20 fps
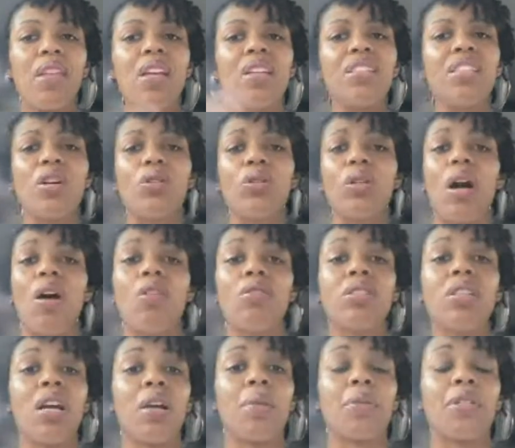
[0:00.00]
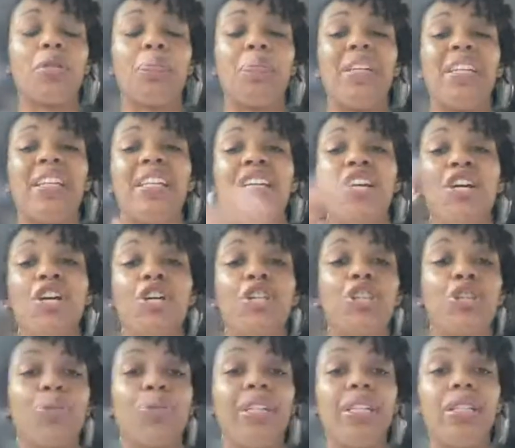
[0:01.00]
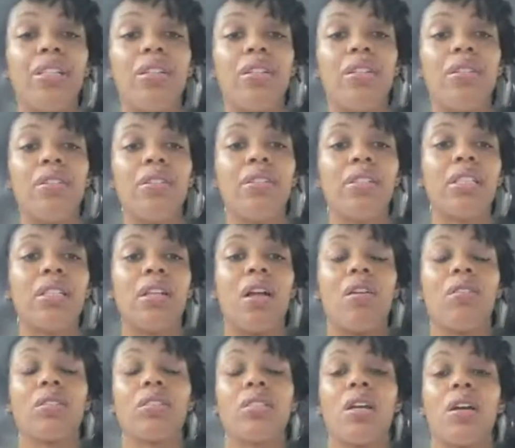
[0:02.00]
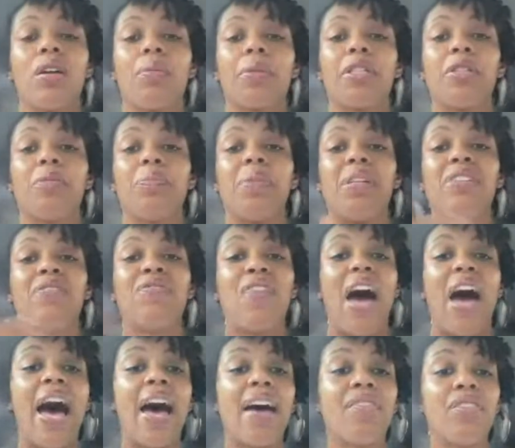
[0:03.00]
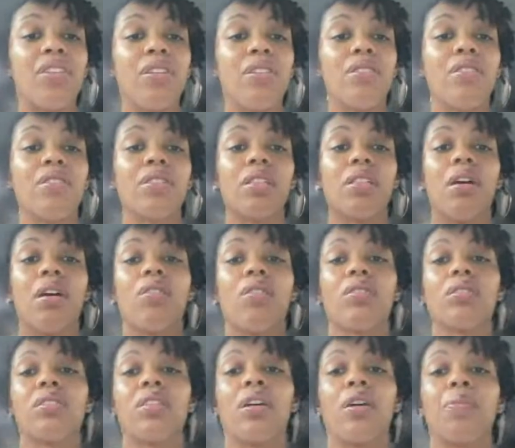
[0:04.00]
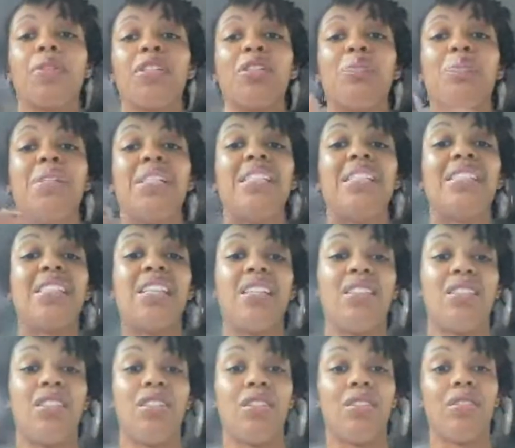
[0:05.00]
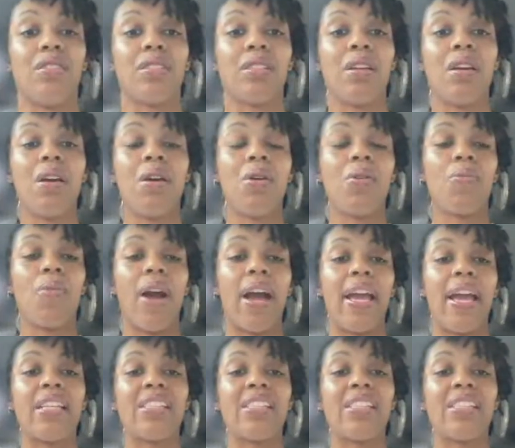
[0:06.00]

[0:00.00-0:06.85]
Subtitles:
So long term could be 3 years, long term could be 5 years, long term could be 10 years, right?